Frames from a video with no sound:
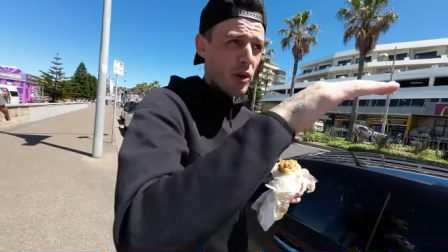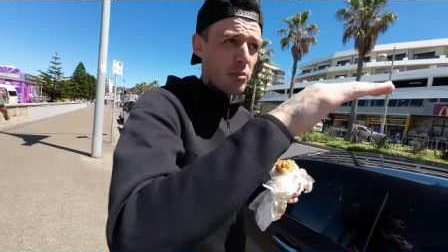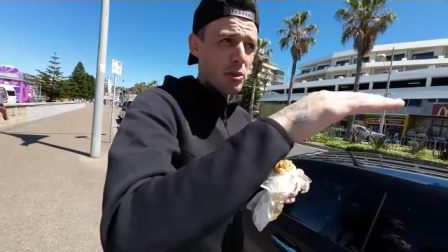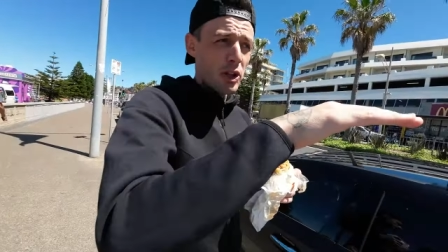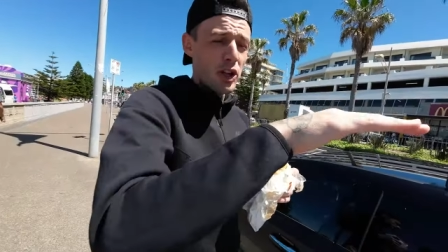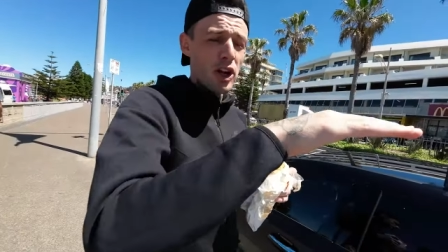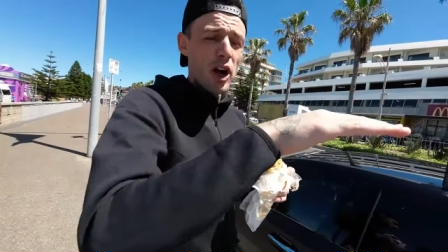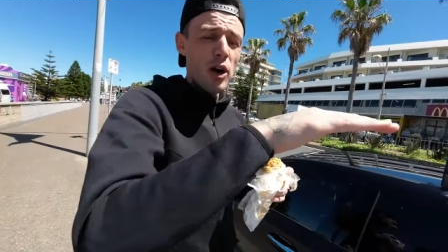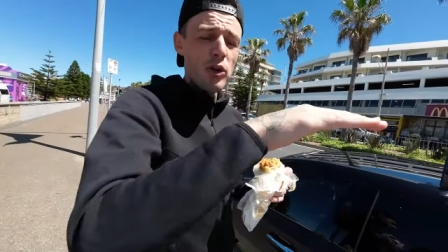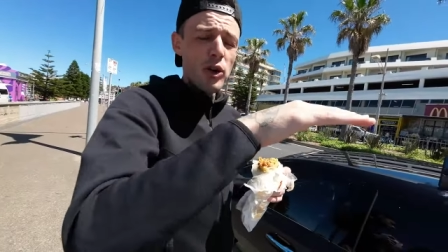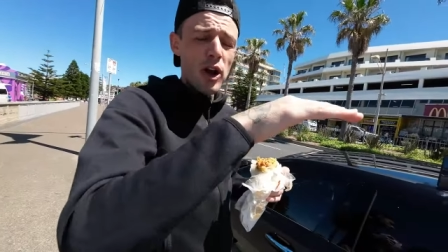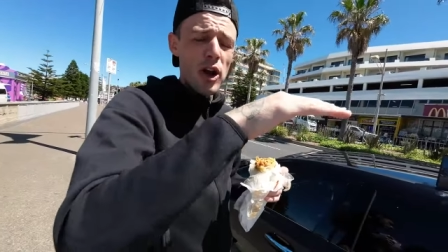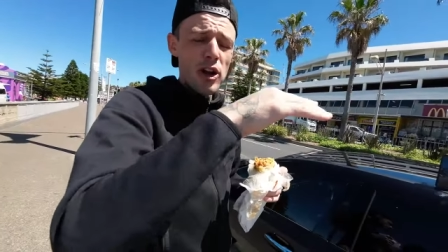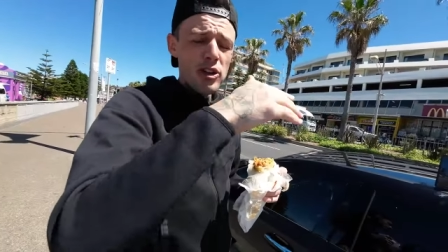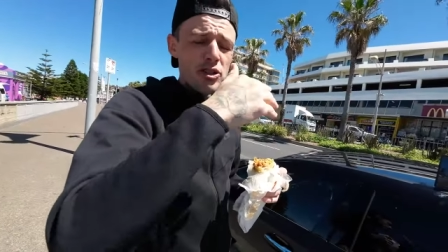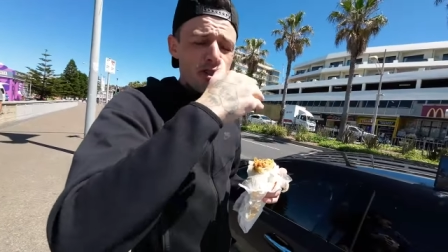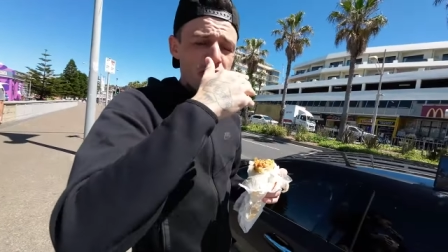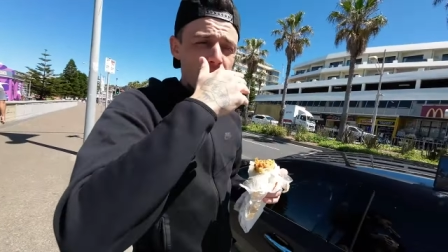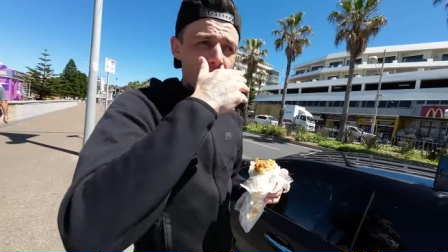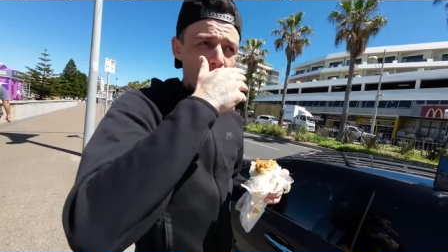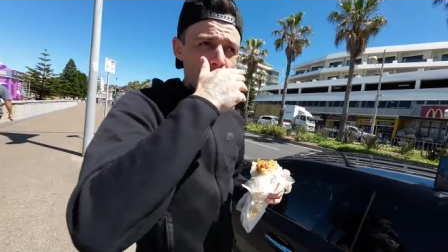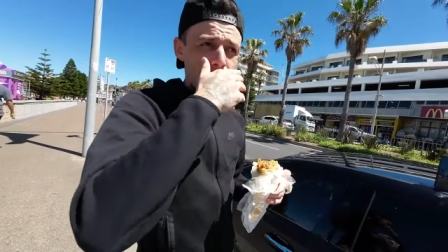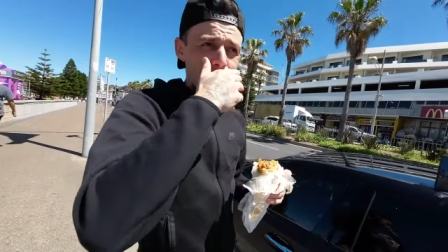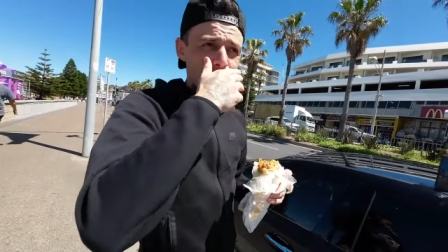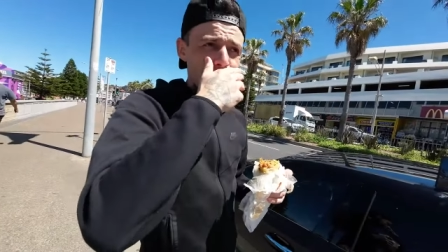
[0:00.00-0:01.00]
from the Gold Coast.
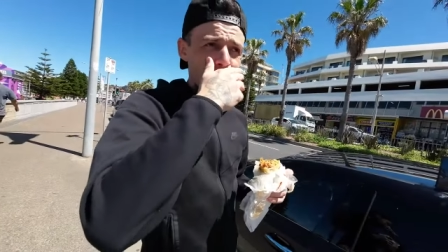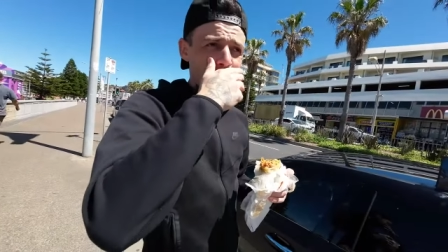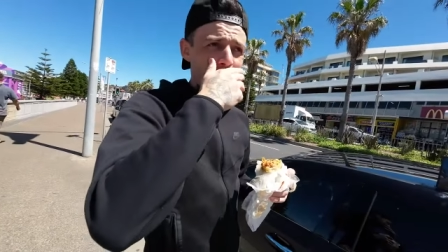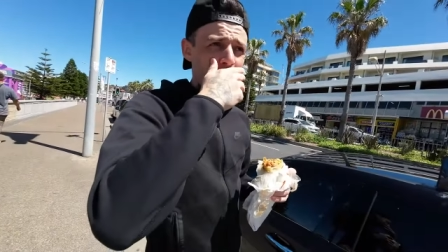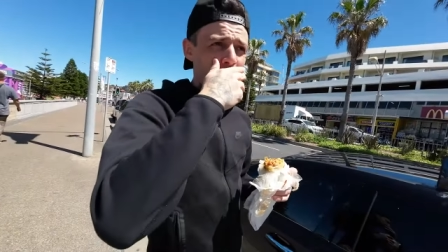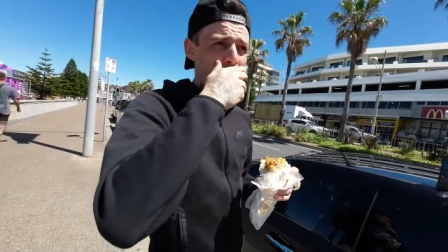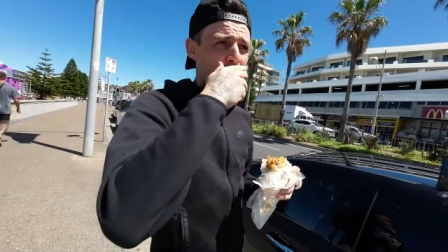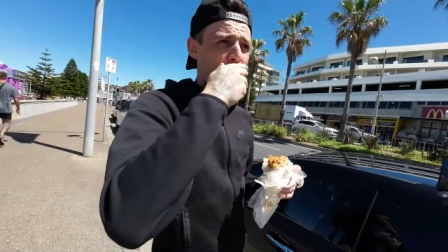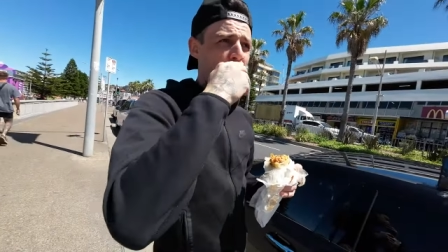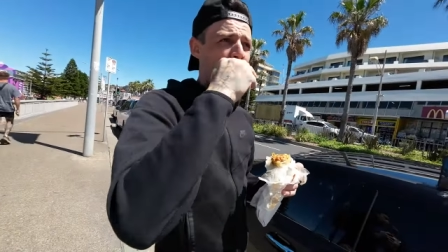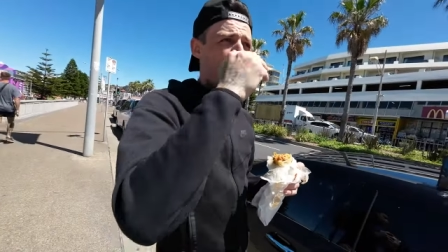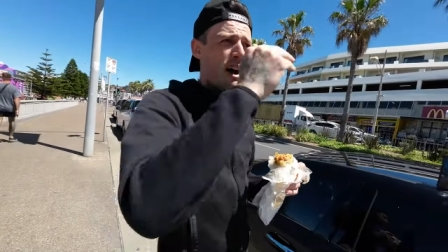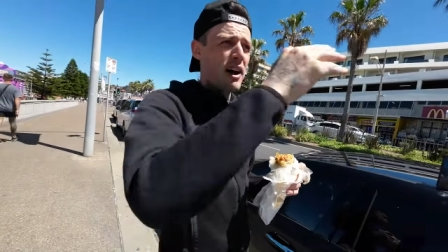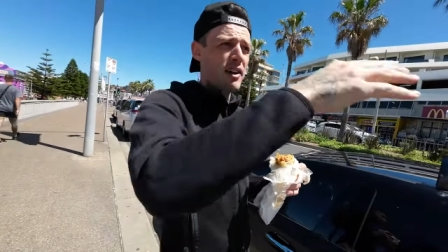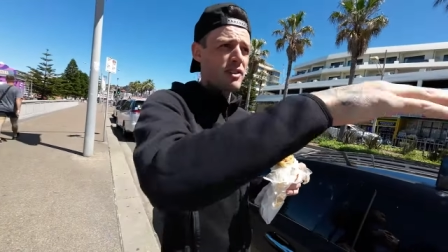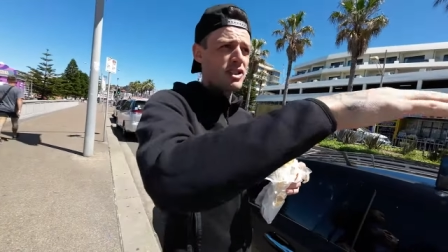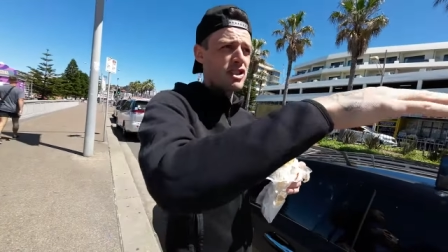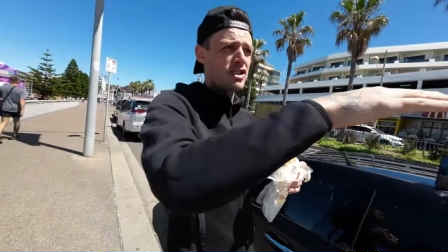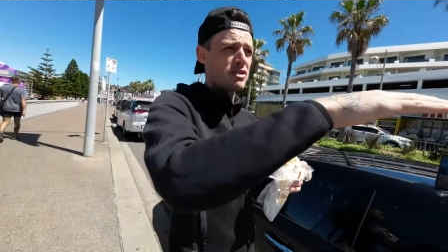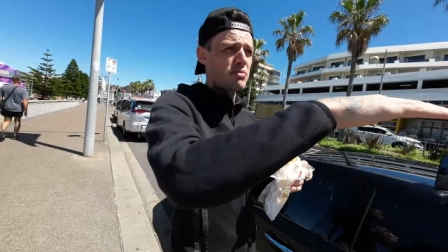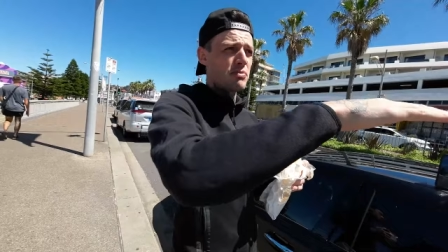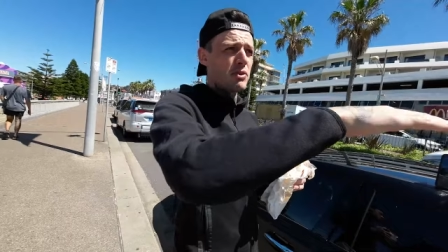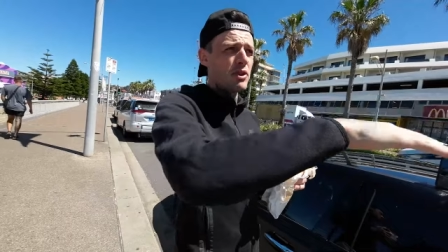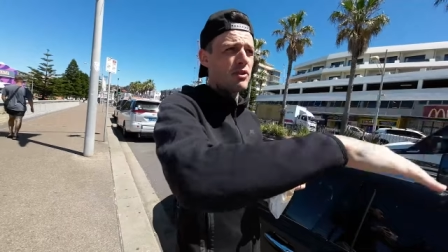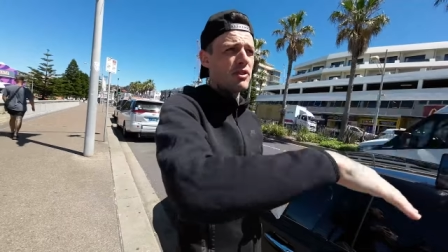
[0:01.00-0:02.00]
Yeah. But I
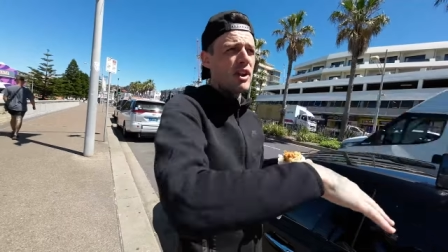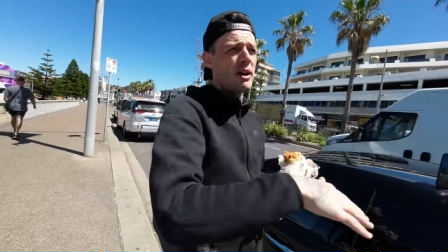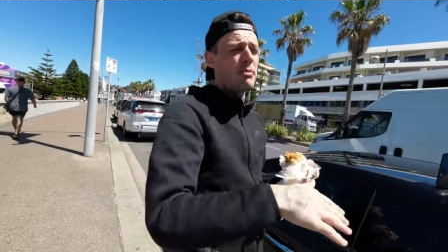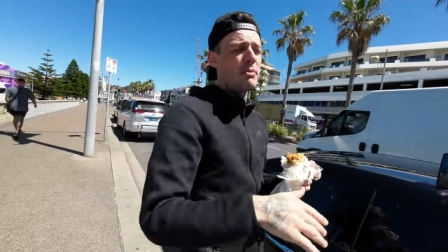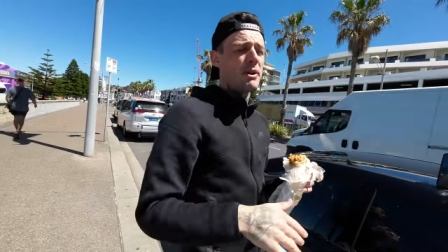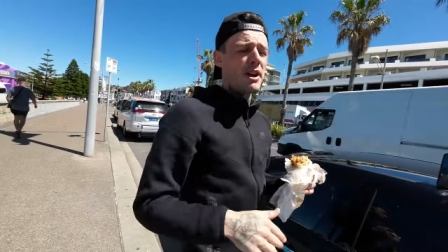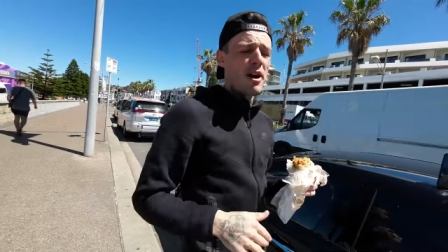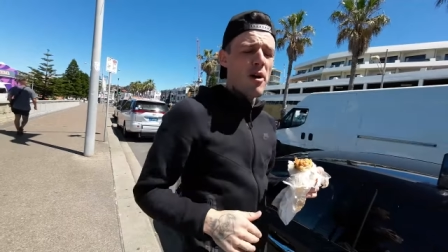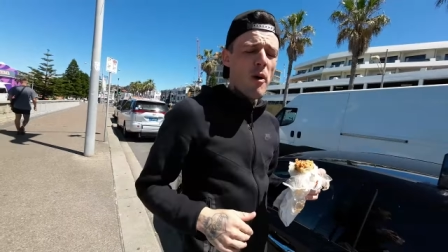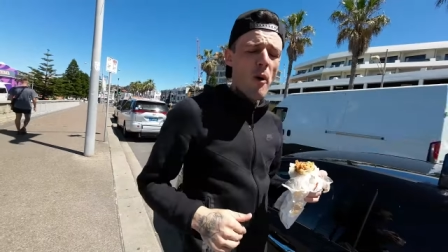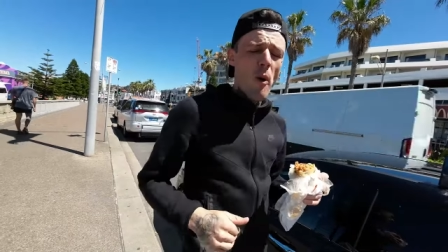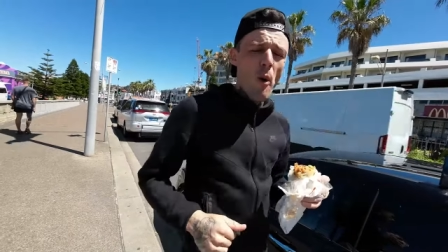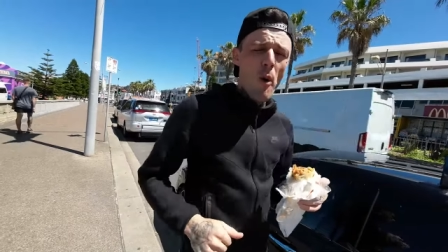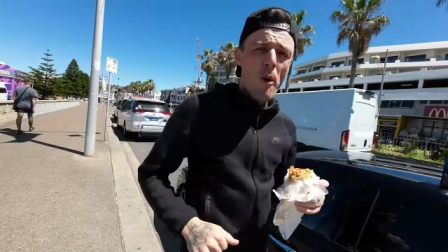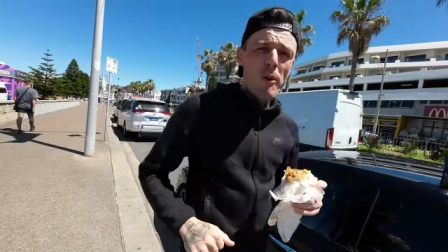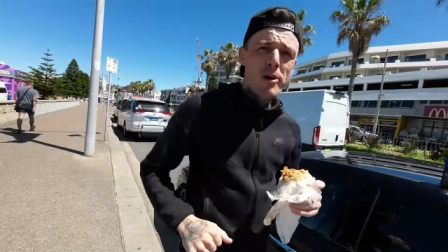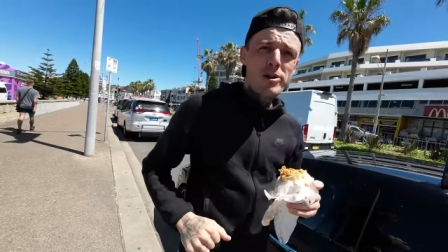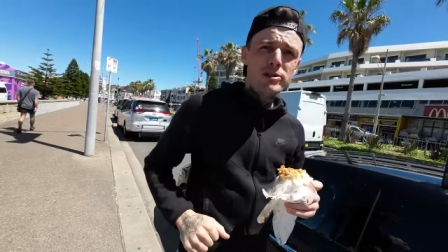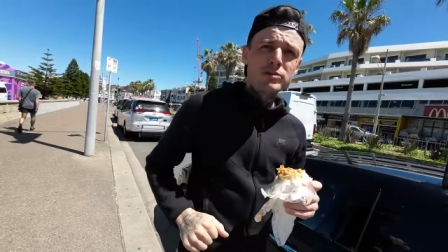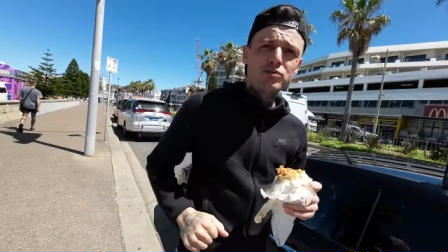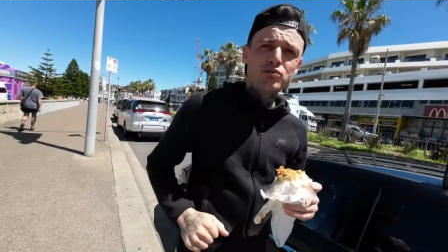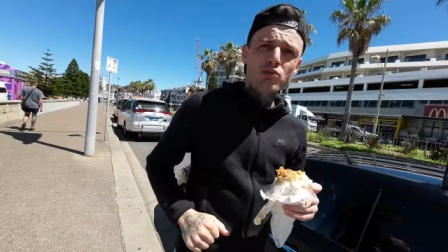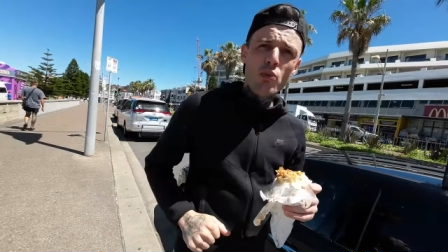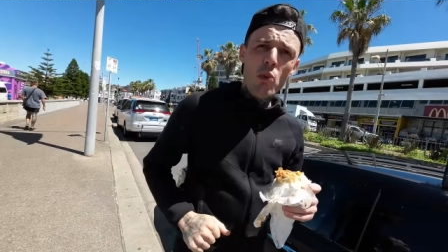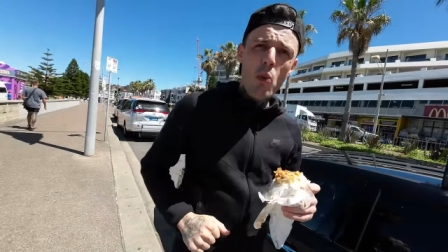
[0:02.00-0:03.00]
just moved up here.
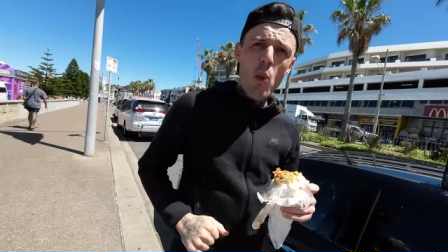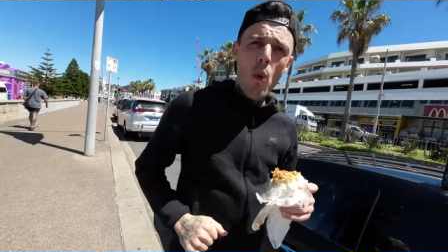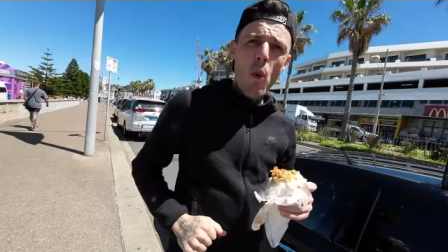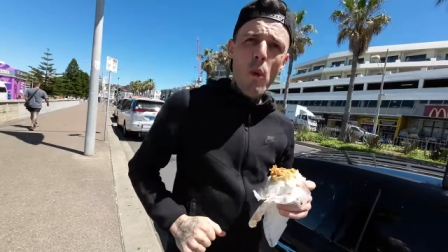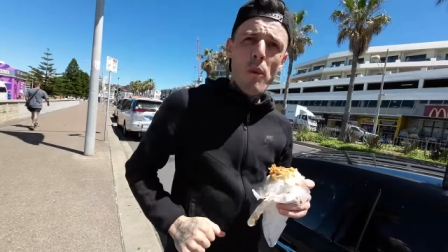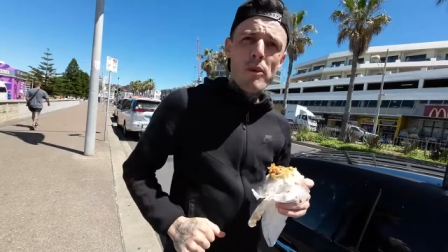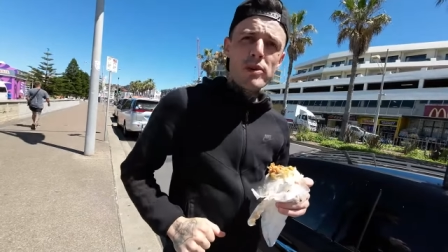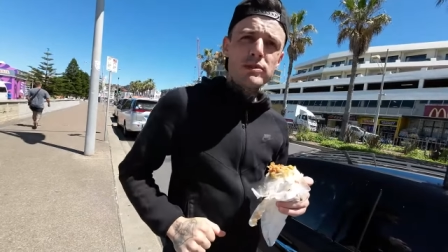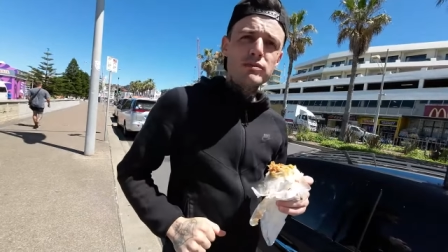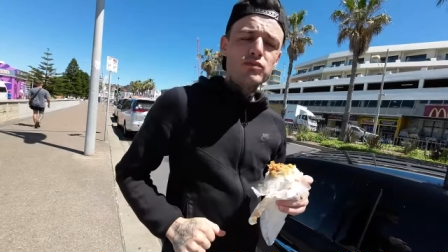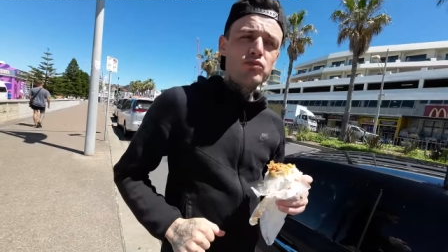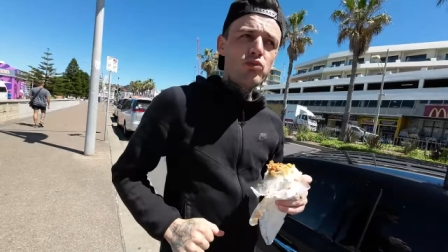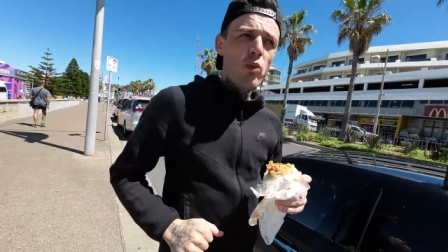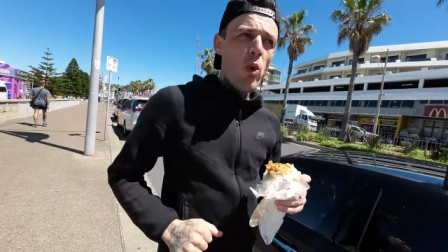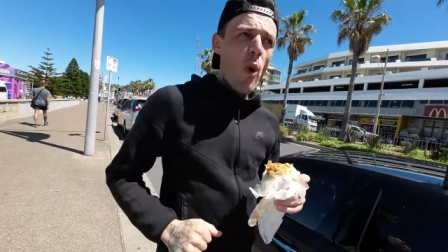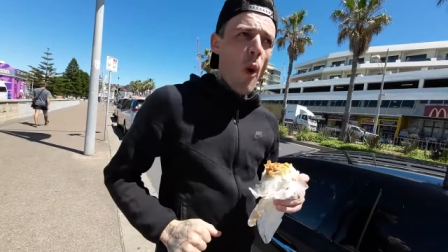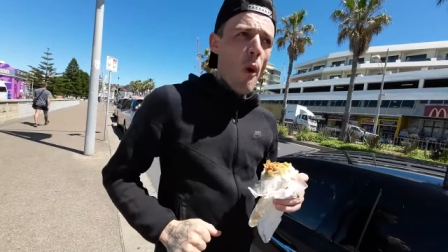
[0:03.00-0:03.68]
How you like Bondi?